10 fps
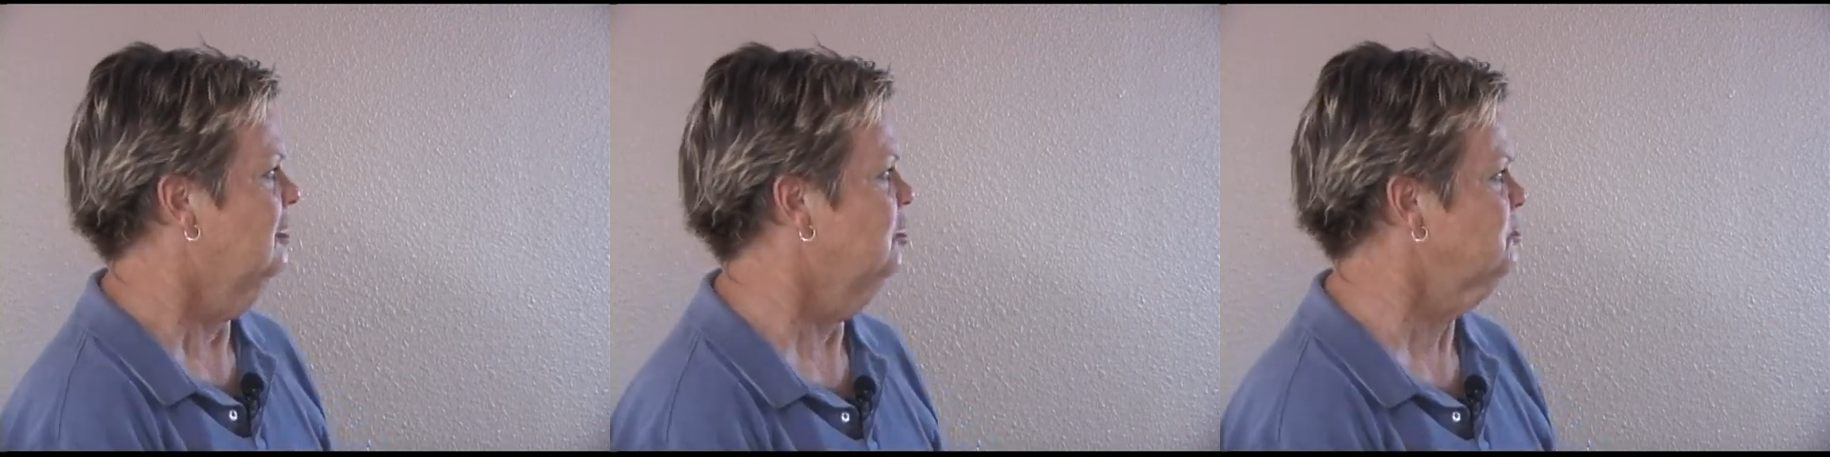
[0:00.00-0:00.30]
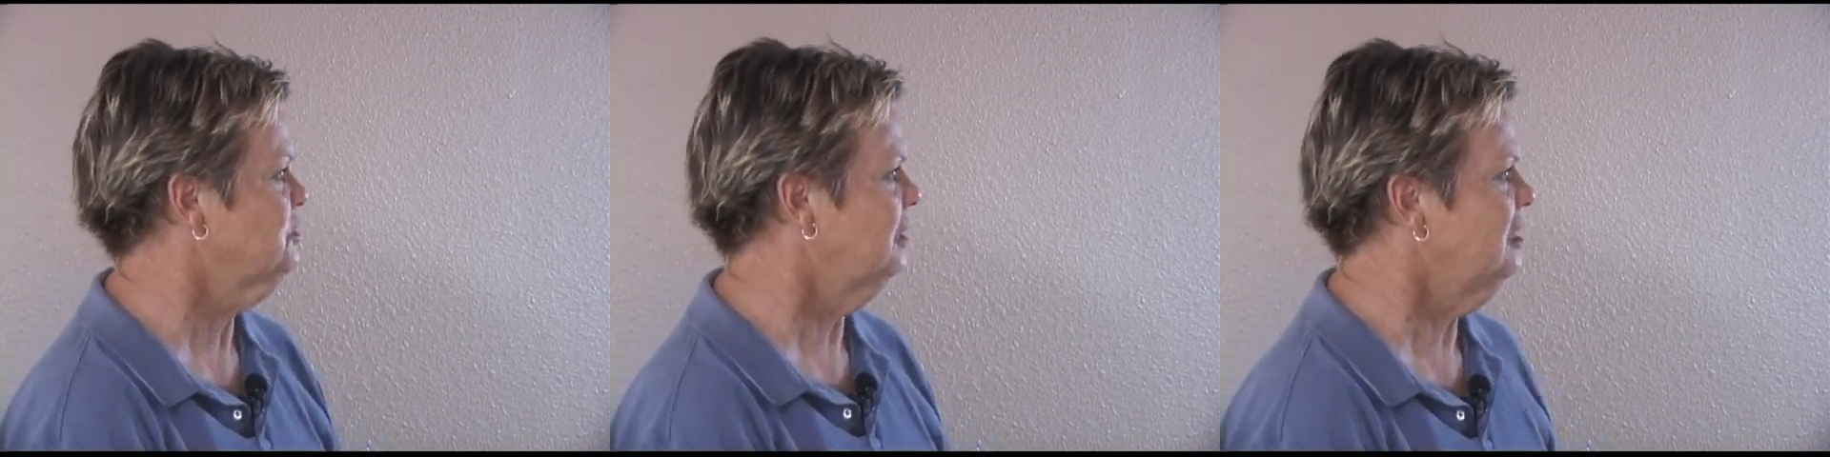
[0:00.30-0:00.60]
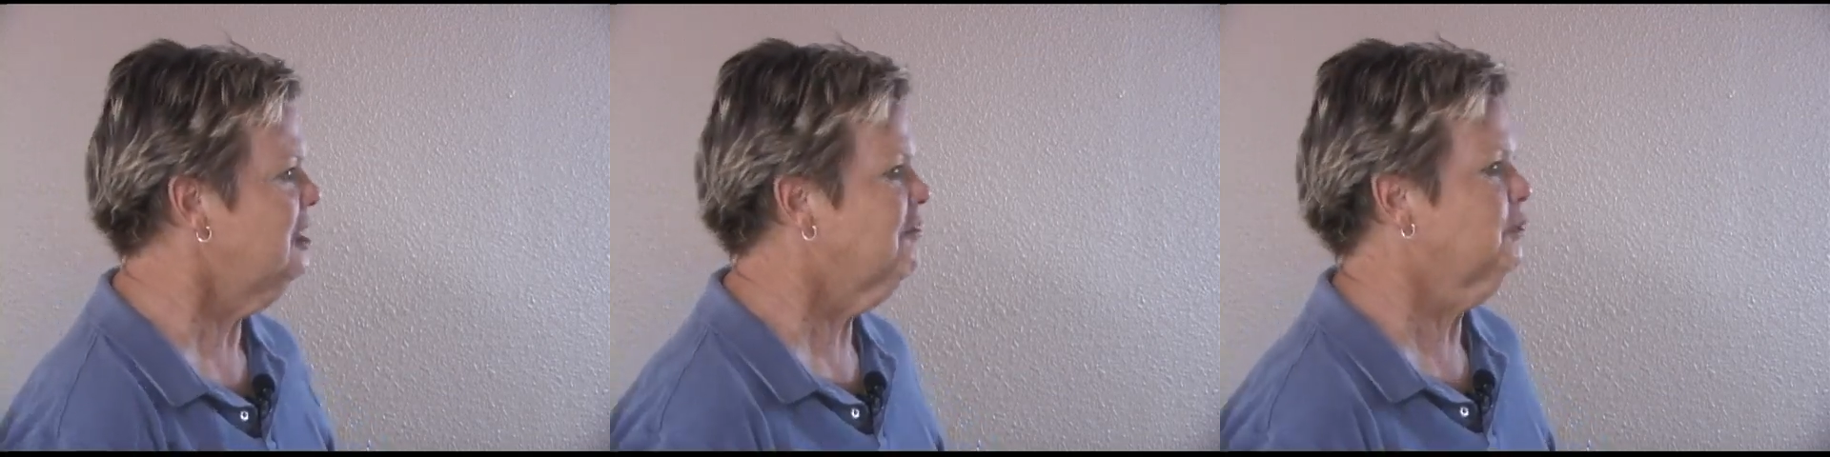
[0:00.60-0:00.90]
So
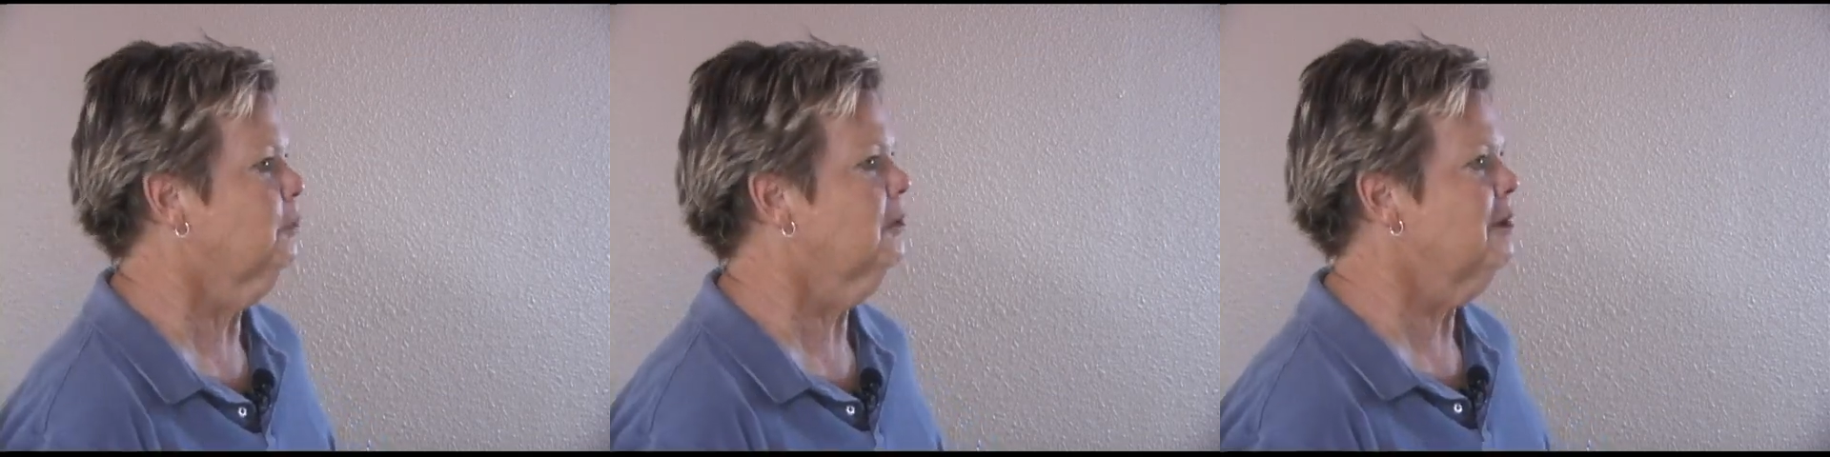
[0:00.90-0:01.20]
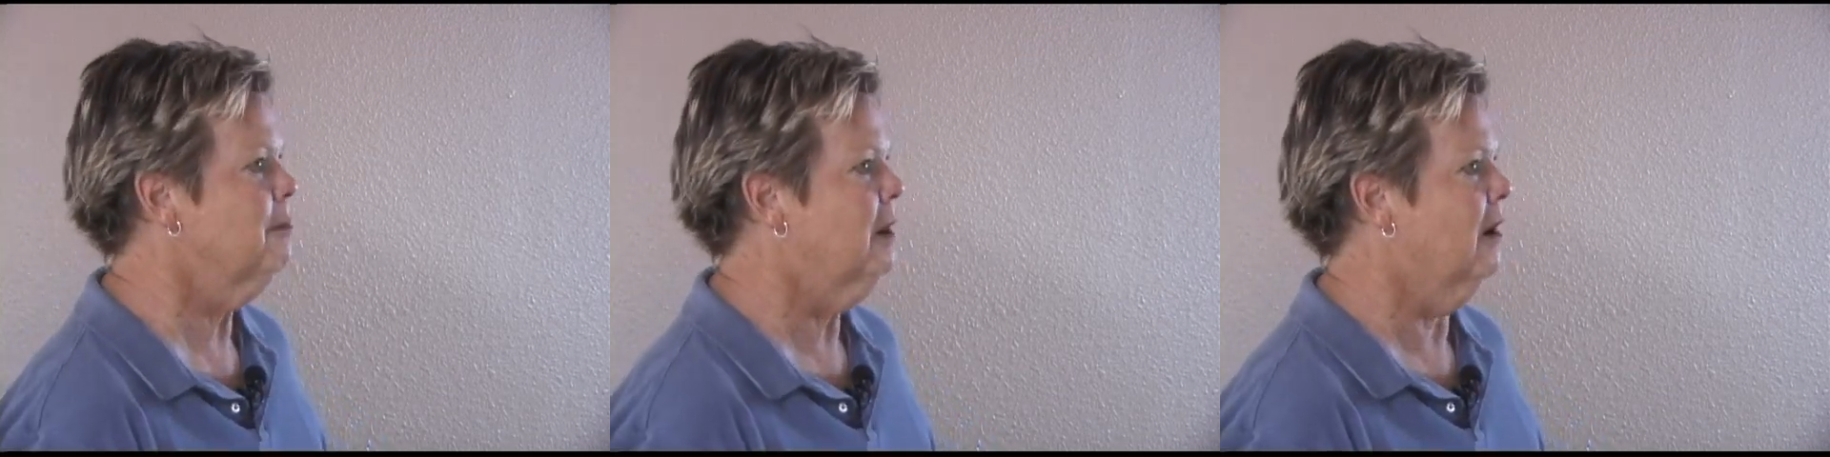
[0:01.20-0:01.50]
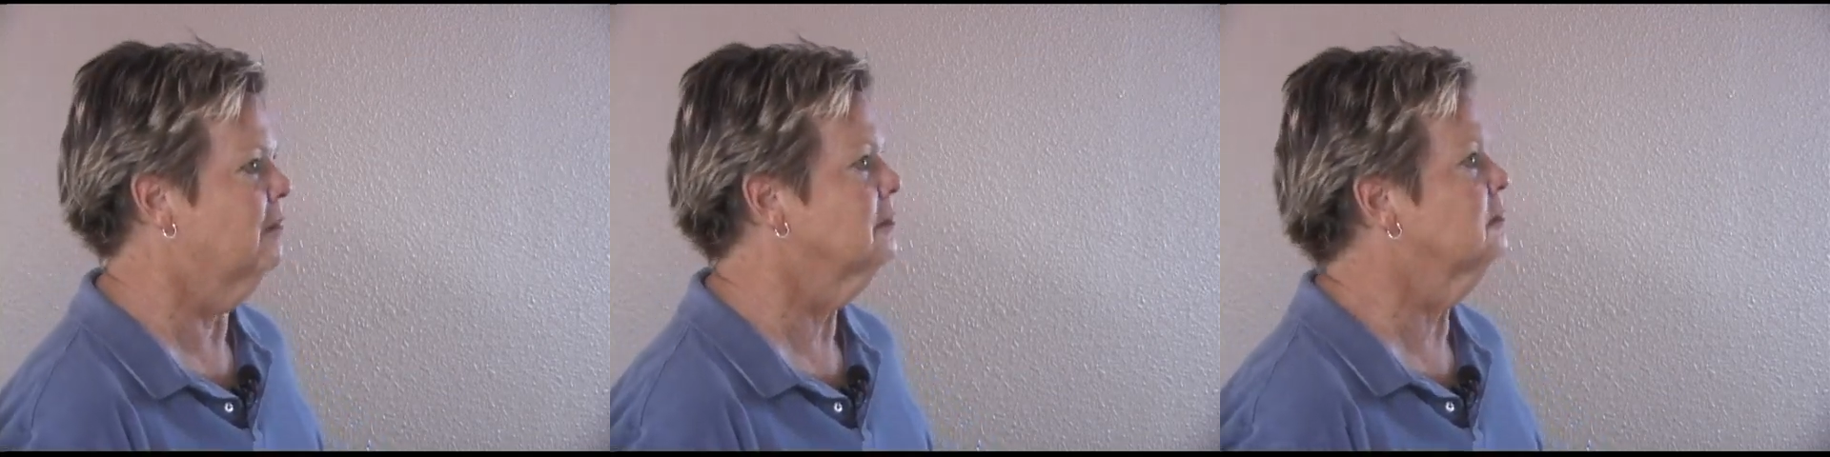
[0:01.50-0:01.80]
I didn't have to worry
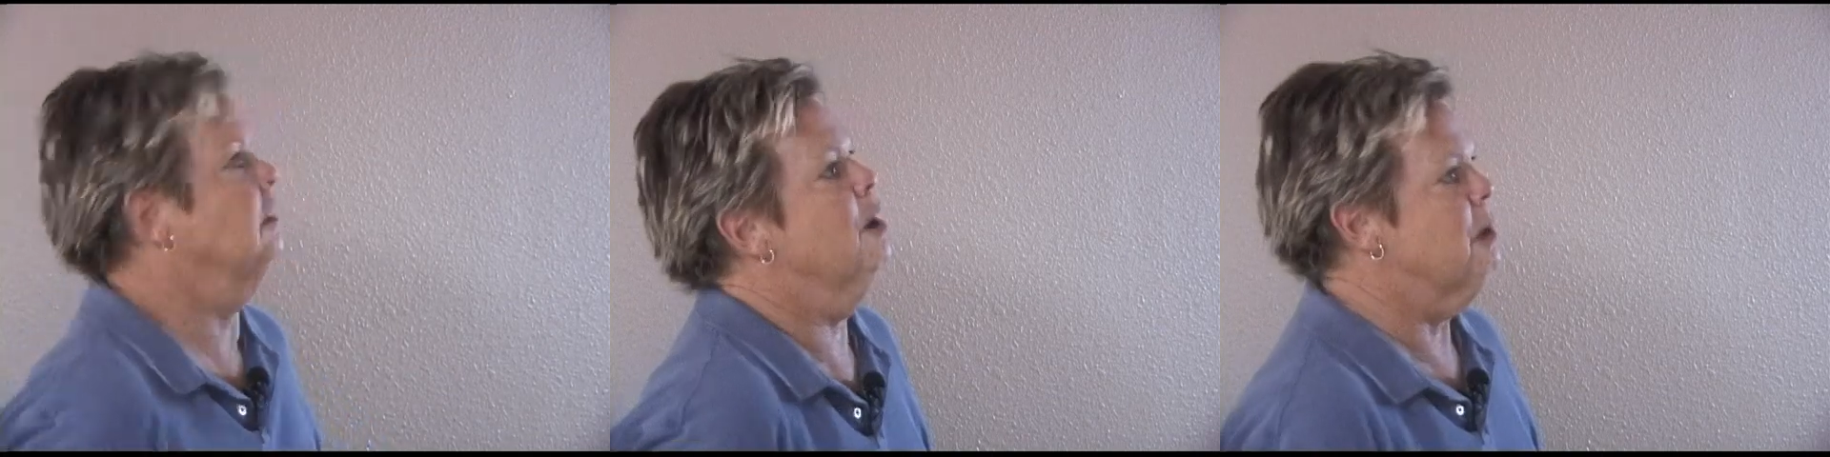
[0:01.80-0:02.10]
about,